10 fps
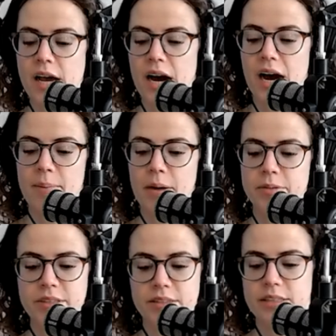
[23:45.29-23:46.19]
Right. Um, I
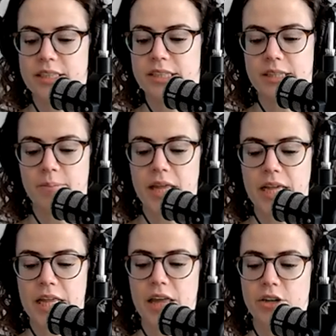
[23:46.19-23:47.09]
was listening to
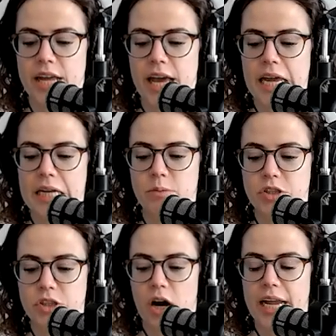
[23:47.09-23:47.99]
something the other day and it
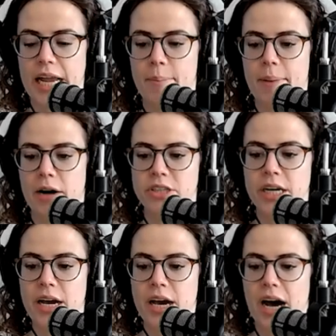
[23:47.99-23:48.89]
was talking about
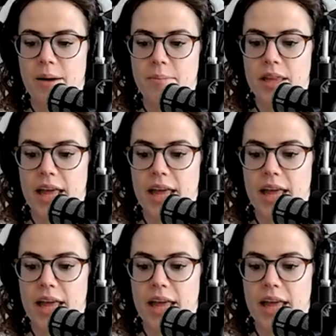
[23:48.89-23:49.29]
um,